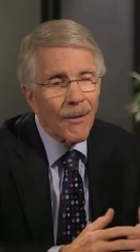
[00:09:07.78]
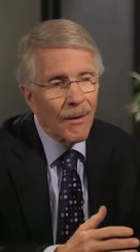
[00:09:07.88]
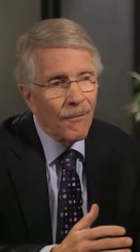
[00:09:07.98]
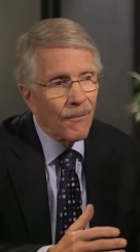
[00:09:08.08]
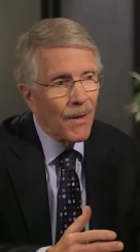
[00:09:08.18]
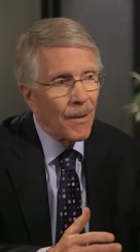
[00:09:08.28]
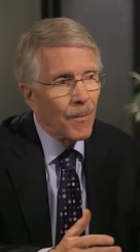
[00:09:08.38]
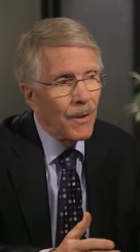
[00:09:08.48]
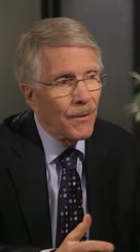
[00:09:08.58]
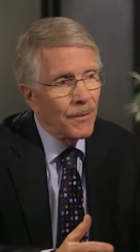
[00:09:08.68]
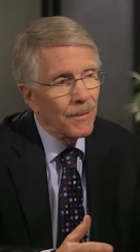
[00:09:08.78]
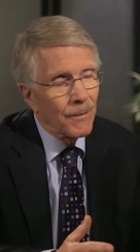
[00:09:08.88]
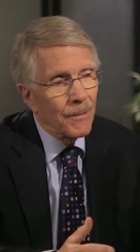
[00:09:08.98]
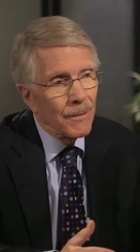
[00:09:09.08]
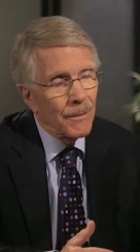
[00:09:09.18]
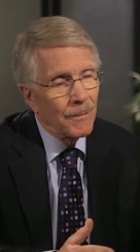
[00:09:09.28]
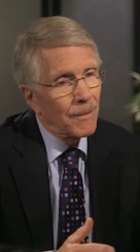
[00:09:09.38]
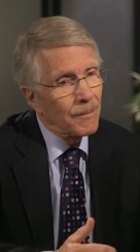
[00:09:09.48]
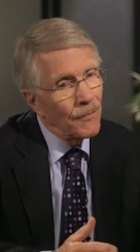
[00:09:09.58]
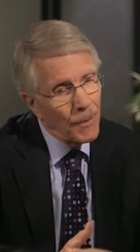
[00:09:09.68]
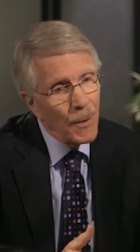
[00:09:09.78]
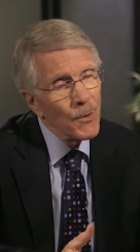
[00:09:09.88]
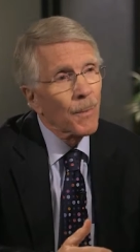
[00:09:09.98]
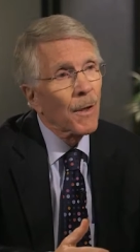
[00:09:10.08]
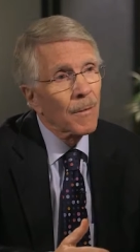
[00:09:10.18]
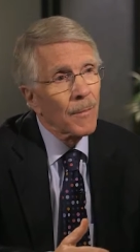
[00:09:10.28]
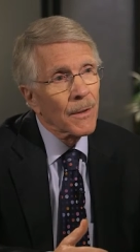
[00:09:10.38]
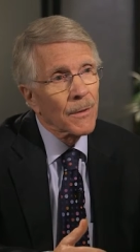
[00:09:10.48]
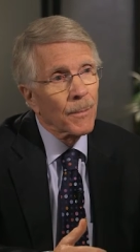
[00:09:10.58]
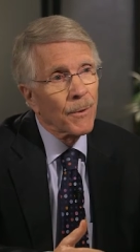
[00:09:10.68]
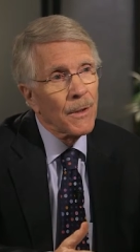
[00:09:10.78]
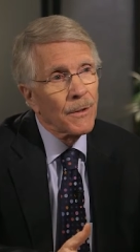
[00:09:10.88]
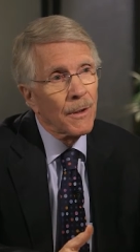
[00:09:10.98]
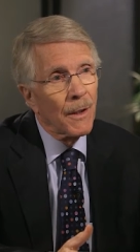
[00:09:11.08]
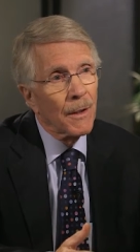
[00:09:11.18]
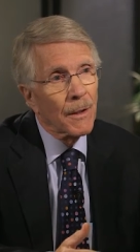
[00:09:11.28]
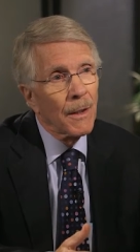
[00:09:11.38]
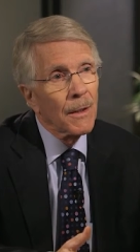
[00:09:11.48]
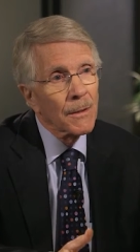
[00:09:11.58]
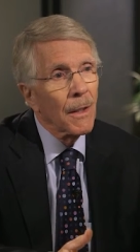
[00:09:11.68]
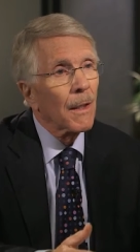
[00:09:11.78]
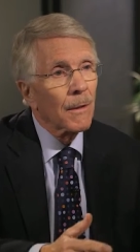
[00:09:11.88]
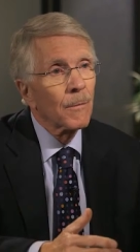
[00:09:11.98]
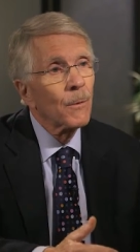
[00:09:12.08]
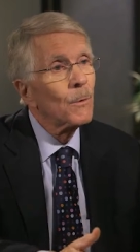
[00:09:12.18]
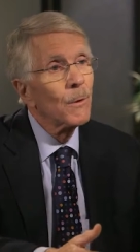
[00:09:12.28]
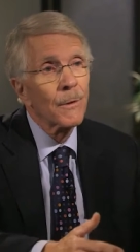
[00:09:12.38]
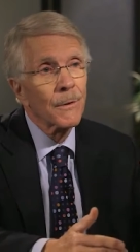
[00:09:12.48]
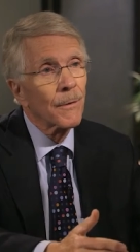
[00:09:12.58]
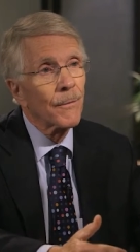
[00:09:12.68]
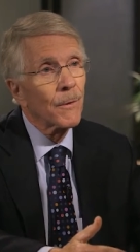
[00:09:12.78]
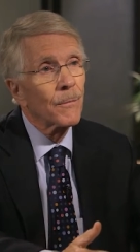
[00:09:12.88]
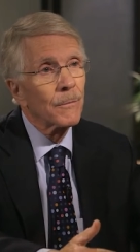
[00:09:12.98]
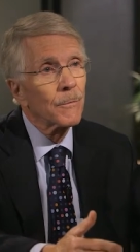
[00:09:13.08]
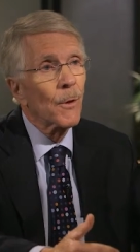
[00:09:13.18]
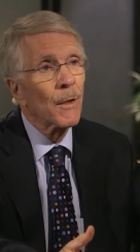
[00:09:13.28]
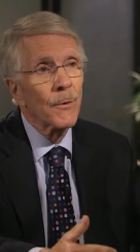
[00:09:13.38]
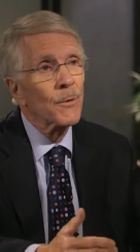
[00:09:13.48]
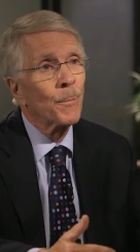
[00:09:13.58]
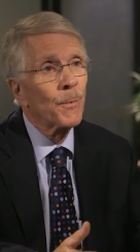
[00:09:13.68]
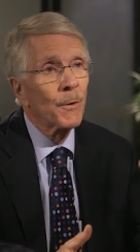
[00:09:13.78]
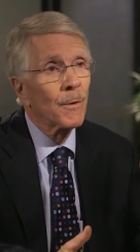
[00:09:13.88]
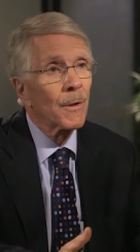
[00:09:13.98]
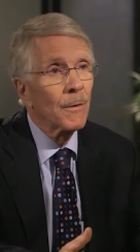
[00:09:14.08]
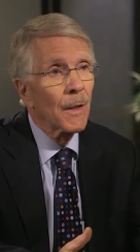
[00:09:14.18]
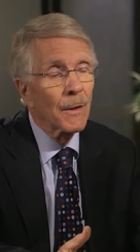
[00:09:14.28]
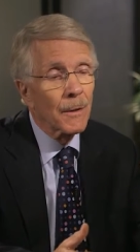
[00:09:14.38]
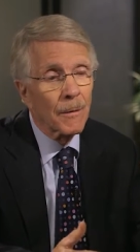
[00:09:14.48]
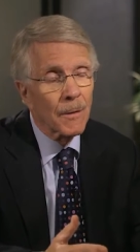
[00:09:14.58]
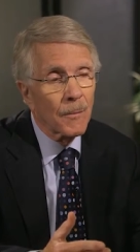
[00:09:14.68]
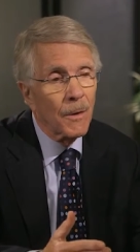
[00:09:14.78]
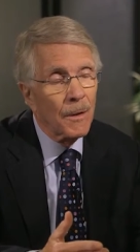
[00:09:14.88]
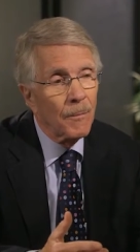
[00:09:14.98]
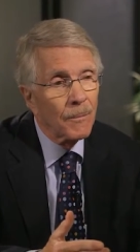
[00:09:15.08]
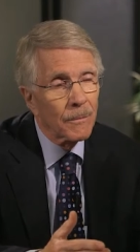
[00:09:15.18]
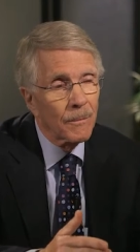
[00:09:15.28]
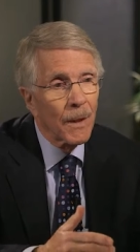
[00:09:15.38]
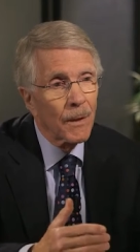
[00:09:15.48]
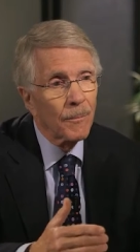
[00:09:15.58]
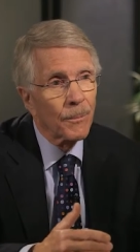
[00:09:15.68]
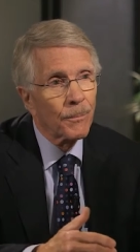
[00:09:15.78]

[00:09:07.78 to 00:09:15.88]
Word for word: I think families, for the most part, must appreciate things like the rules of the driver's bureau. Uh, the, the way my,